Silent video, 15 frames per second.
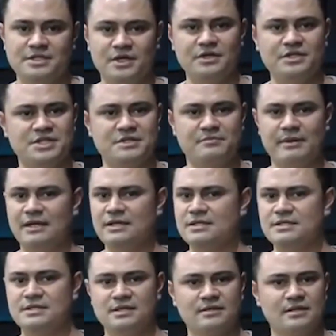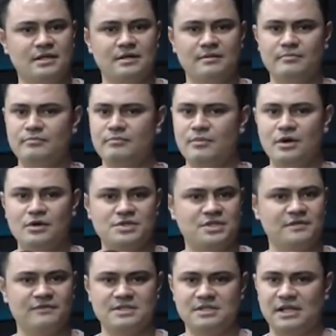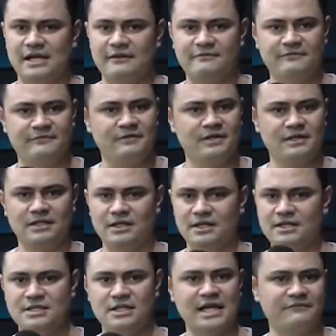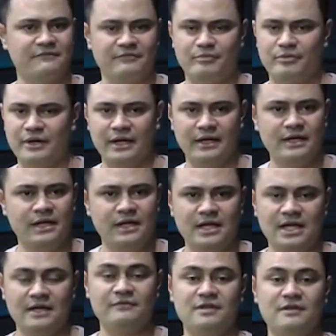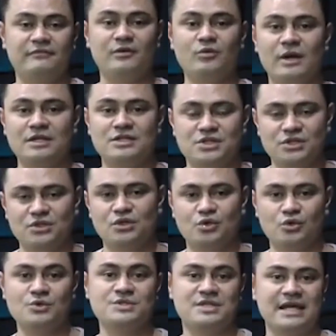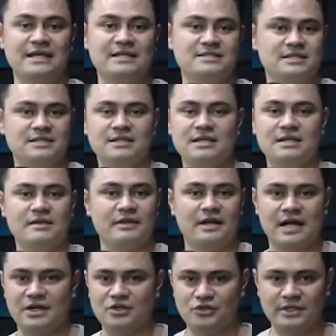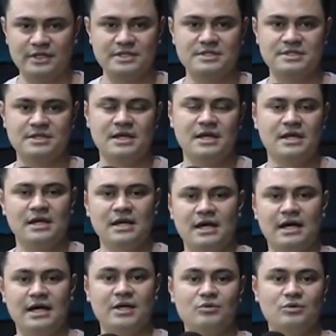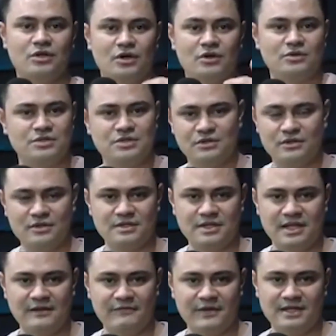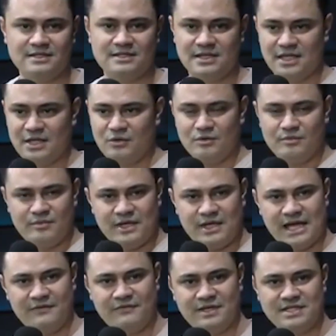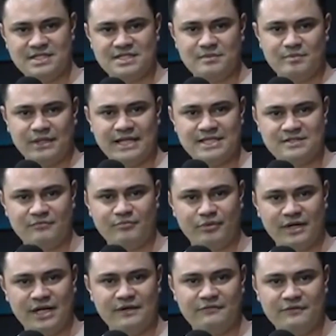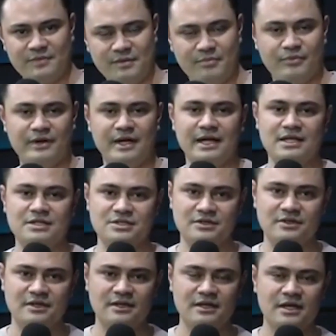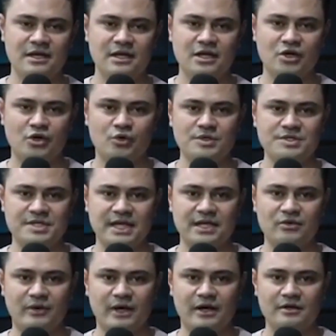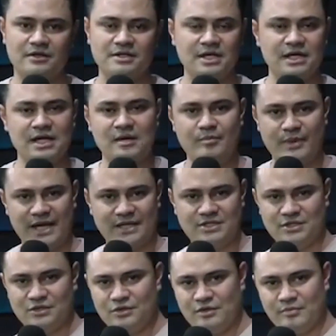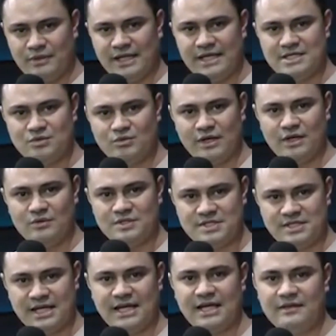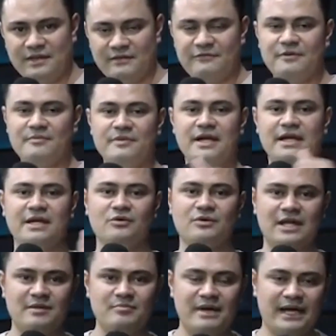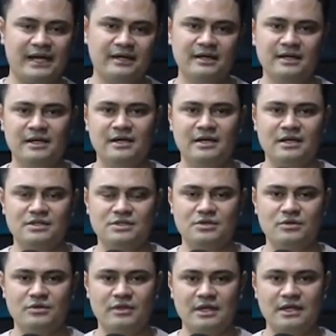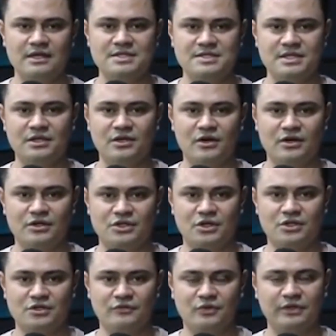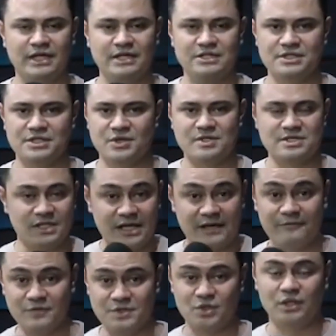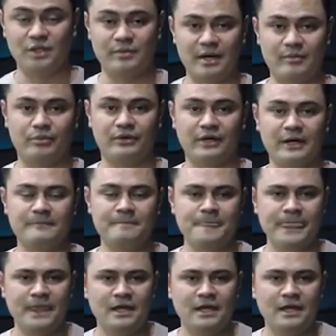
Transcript: So he just spent most of his life a life of prayer. Even if he went to crusades and in other countries, he would go to the event. He would have his place of prayer, from the prayer to the crusade ground, back to the place where he would stay, and then from there he would head back to the Synagogue Church of All Nations. So his life was all about prayer.